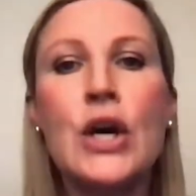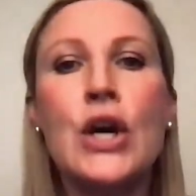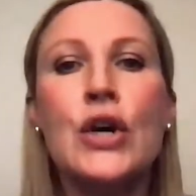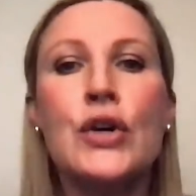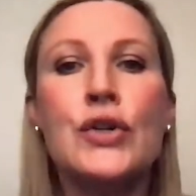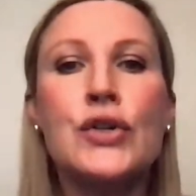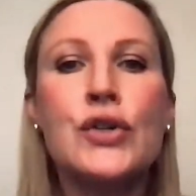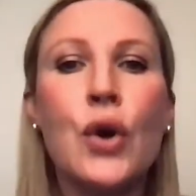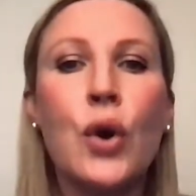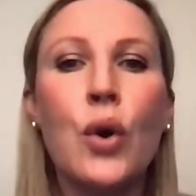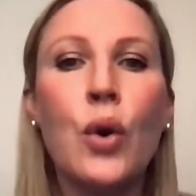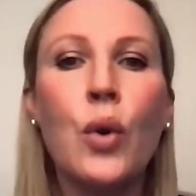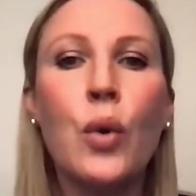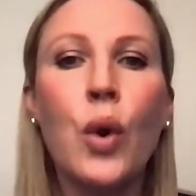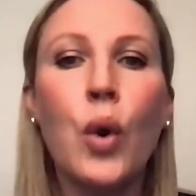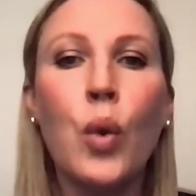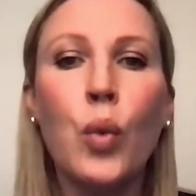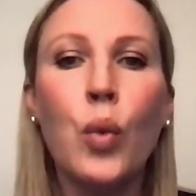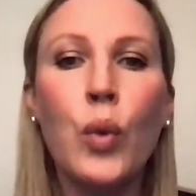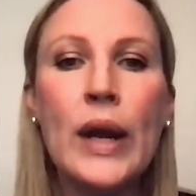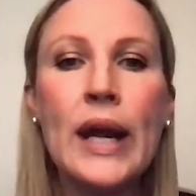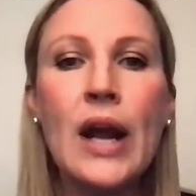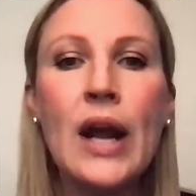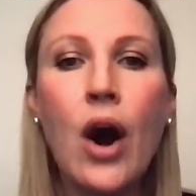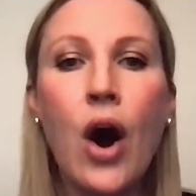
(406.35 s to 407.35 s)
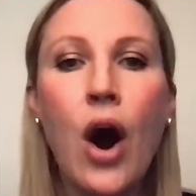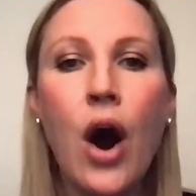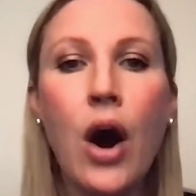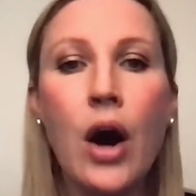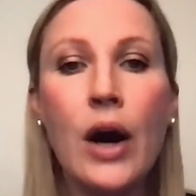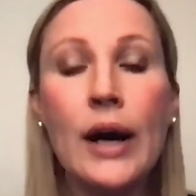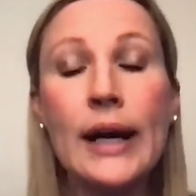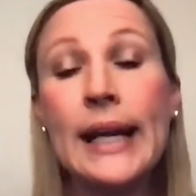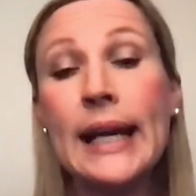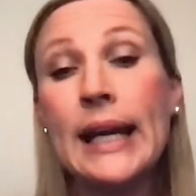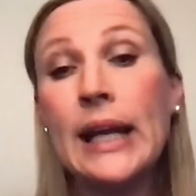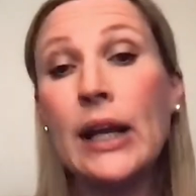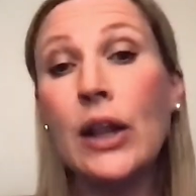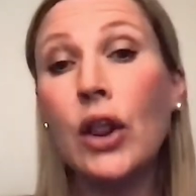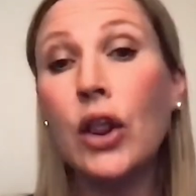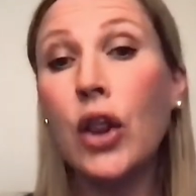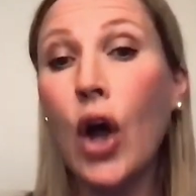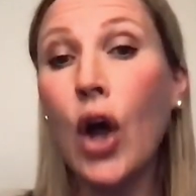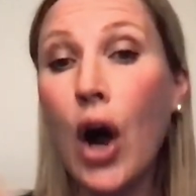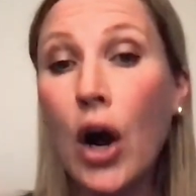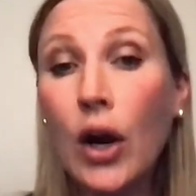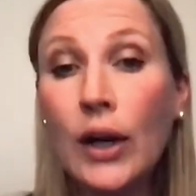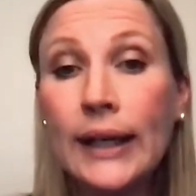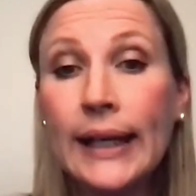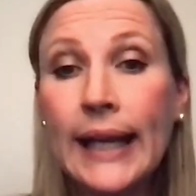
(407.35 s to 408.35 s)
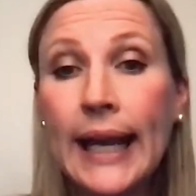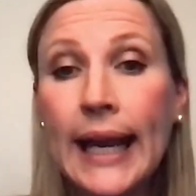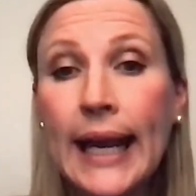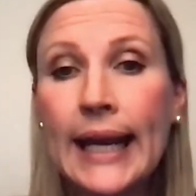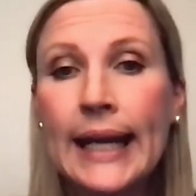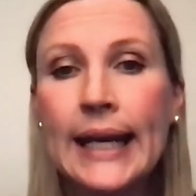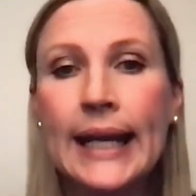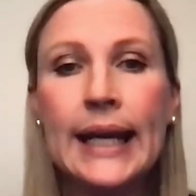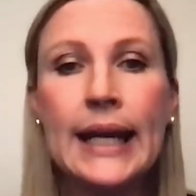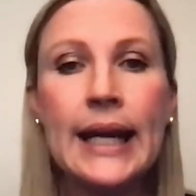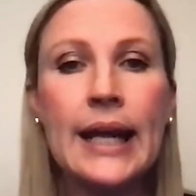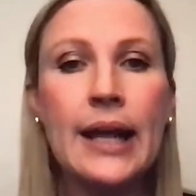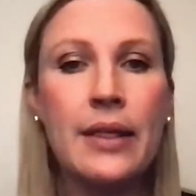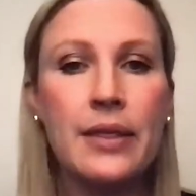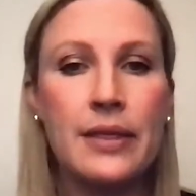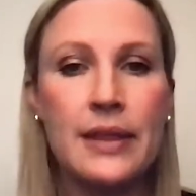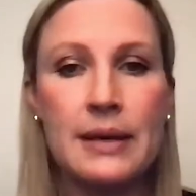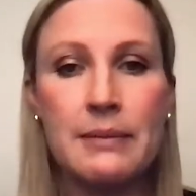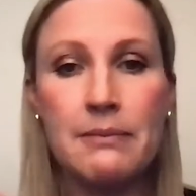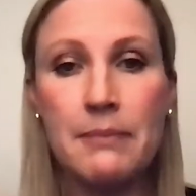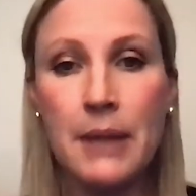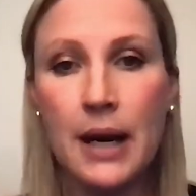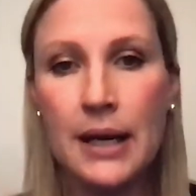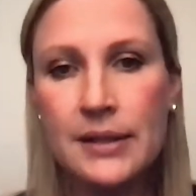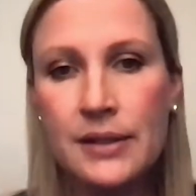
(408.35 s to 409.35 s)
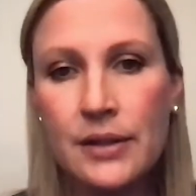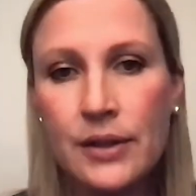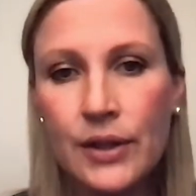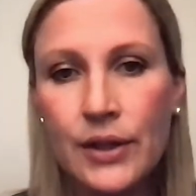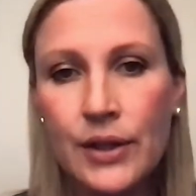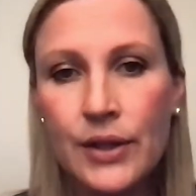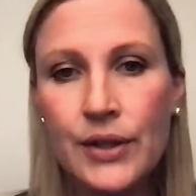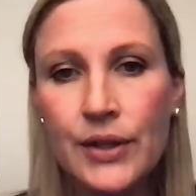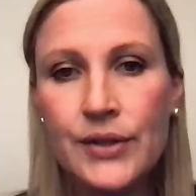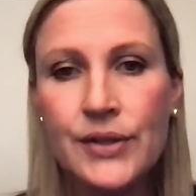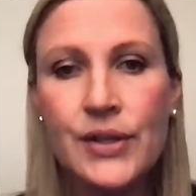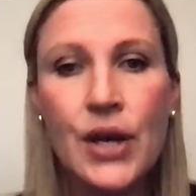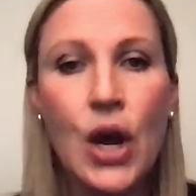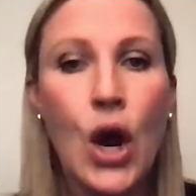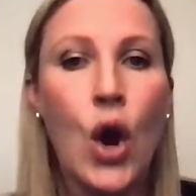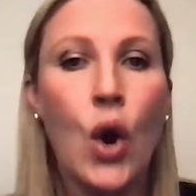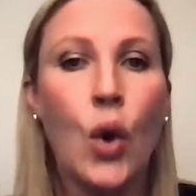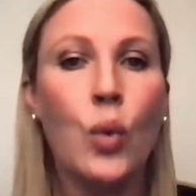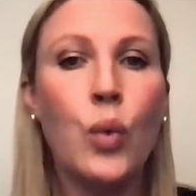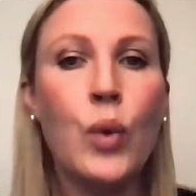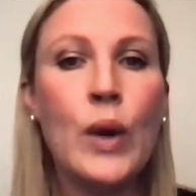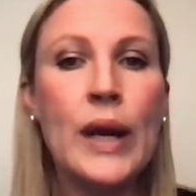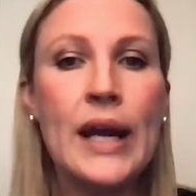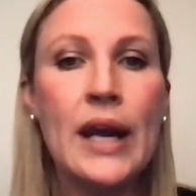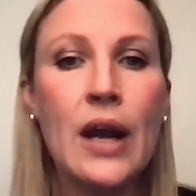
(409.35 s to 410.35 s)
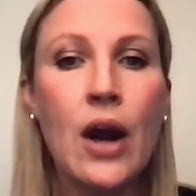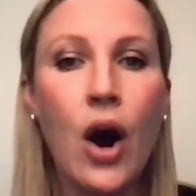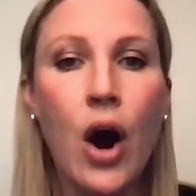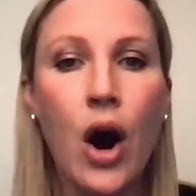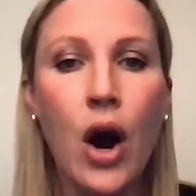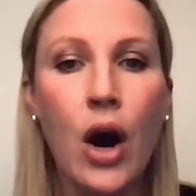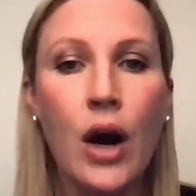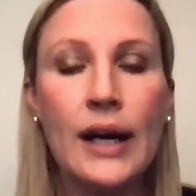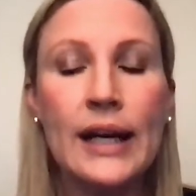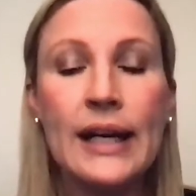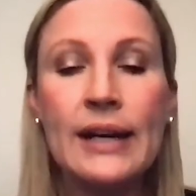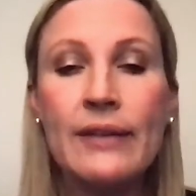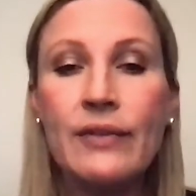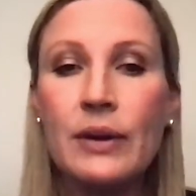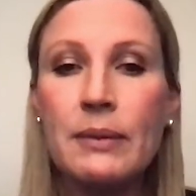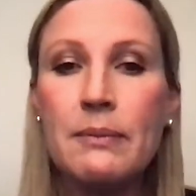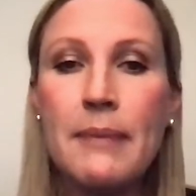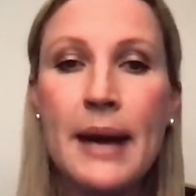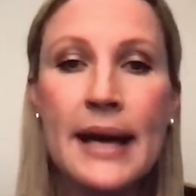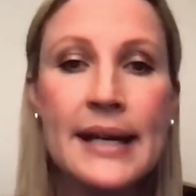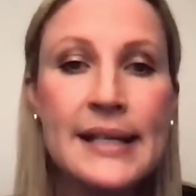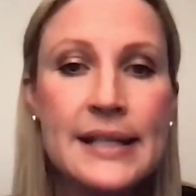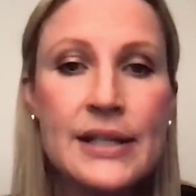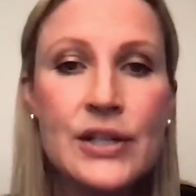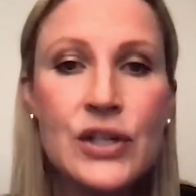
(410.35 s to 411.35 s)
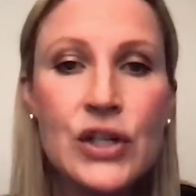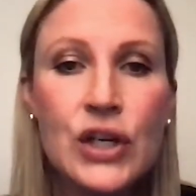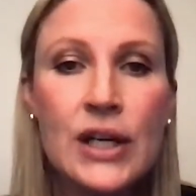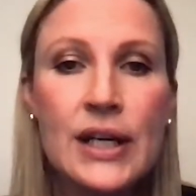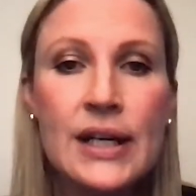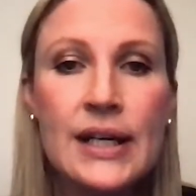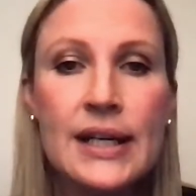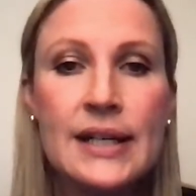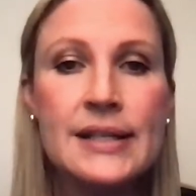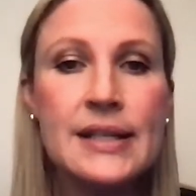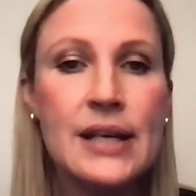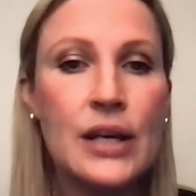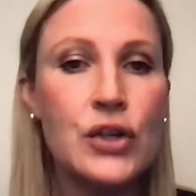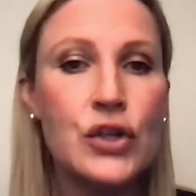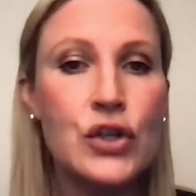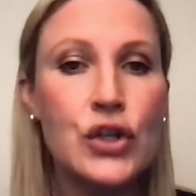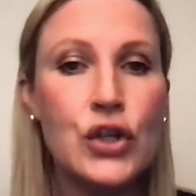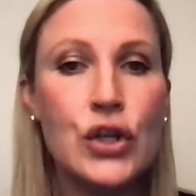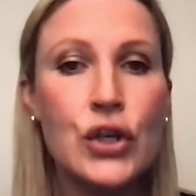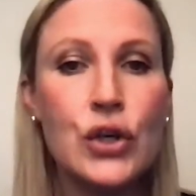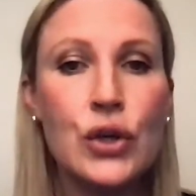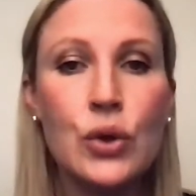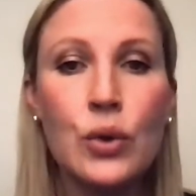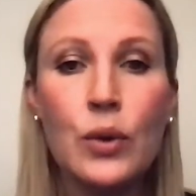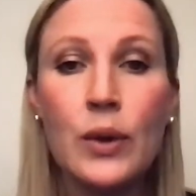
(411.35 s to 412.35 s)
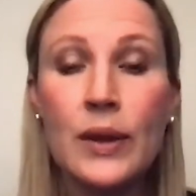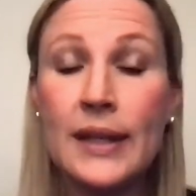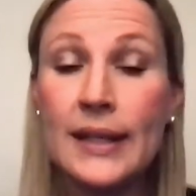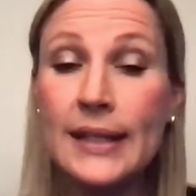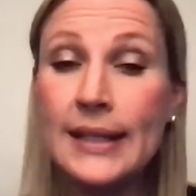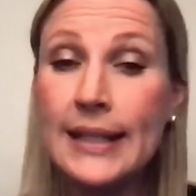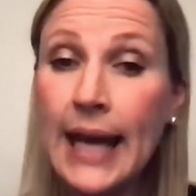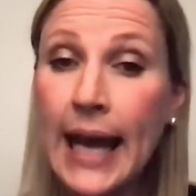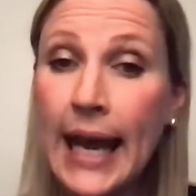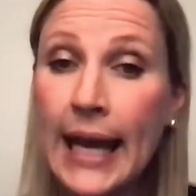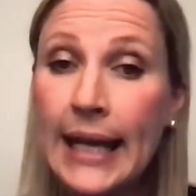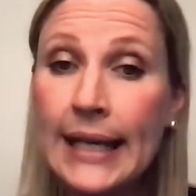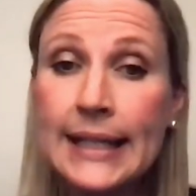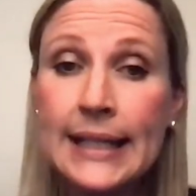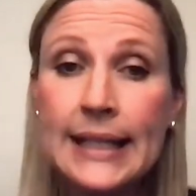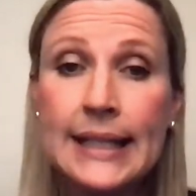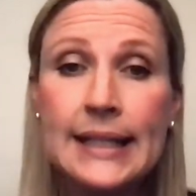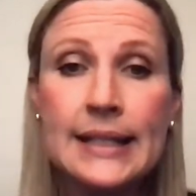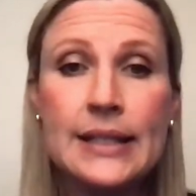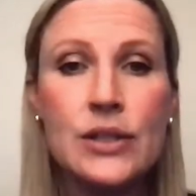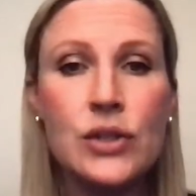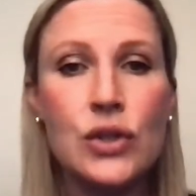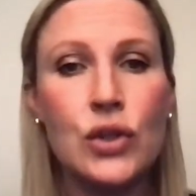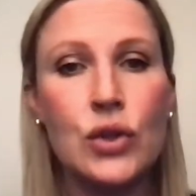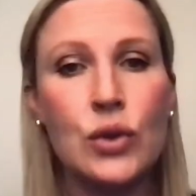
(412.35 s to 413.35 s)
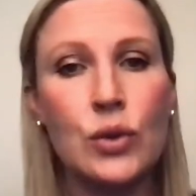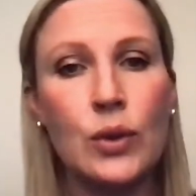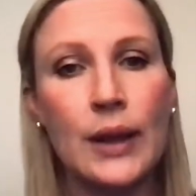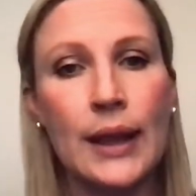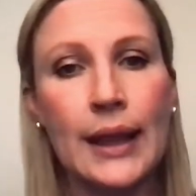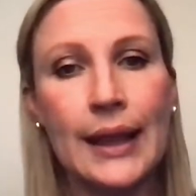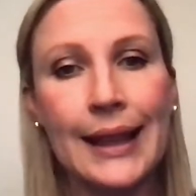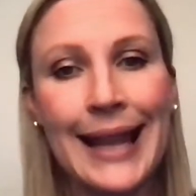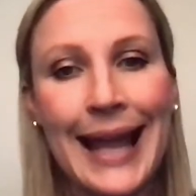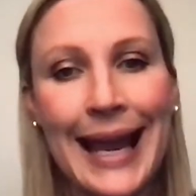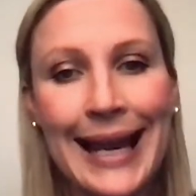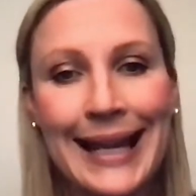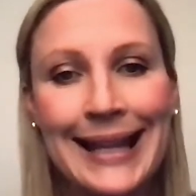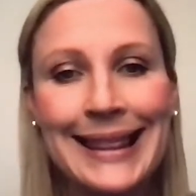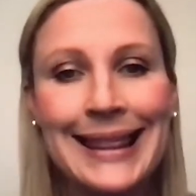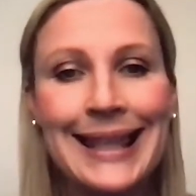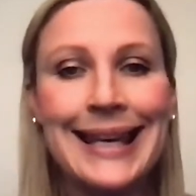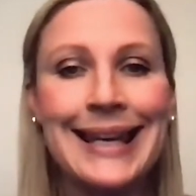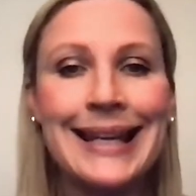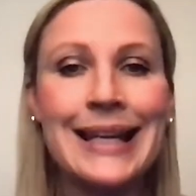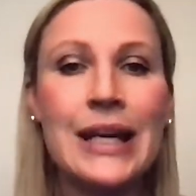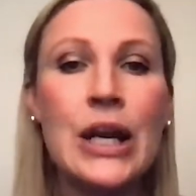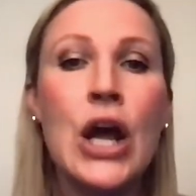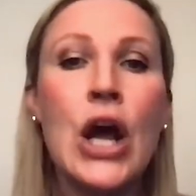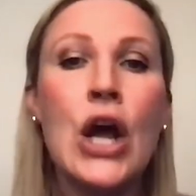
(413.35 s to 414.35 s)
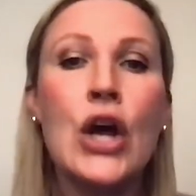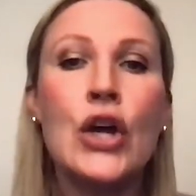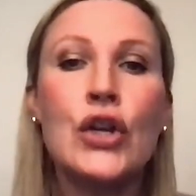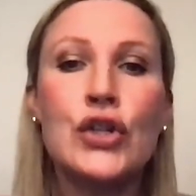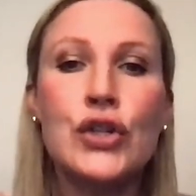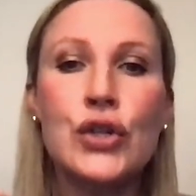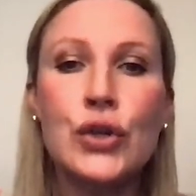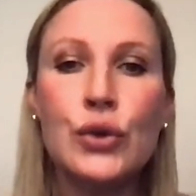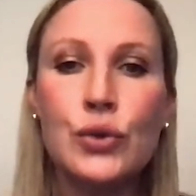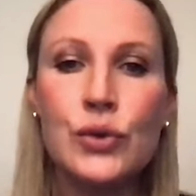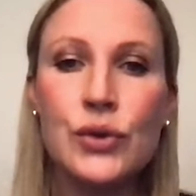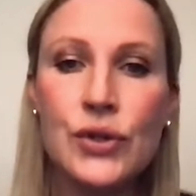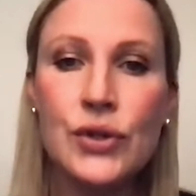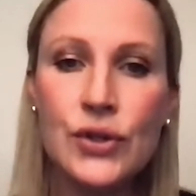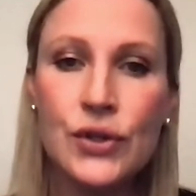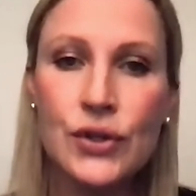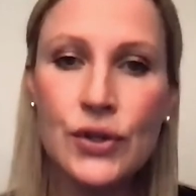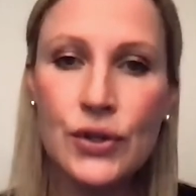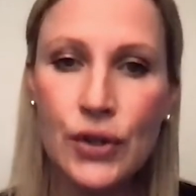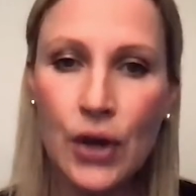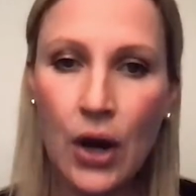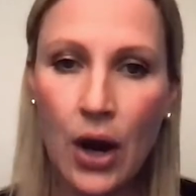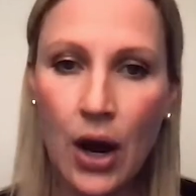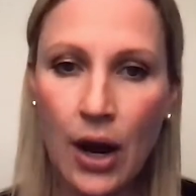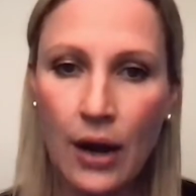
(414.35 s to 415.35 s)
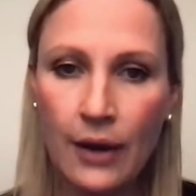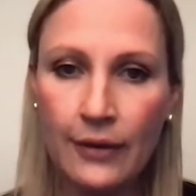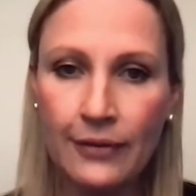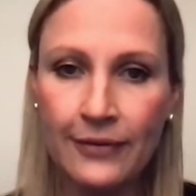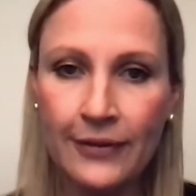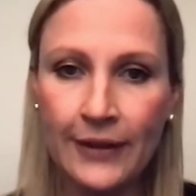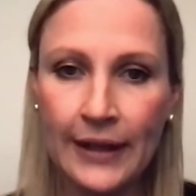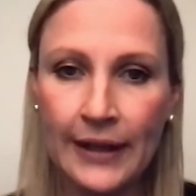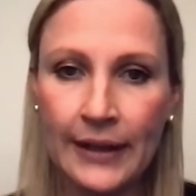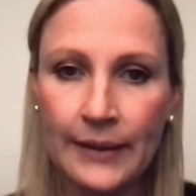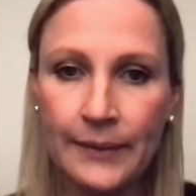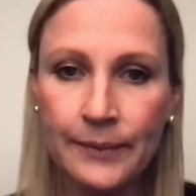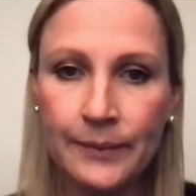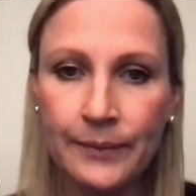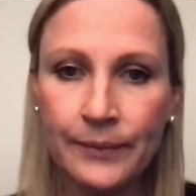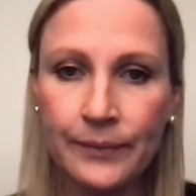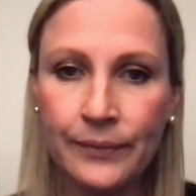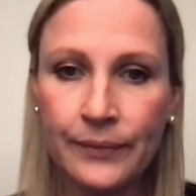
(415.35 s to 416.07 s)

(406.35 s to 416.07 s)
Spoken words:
So we are elongating the muscles. We are giving messages to the tendons to lengthen, to soften.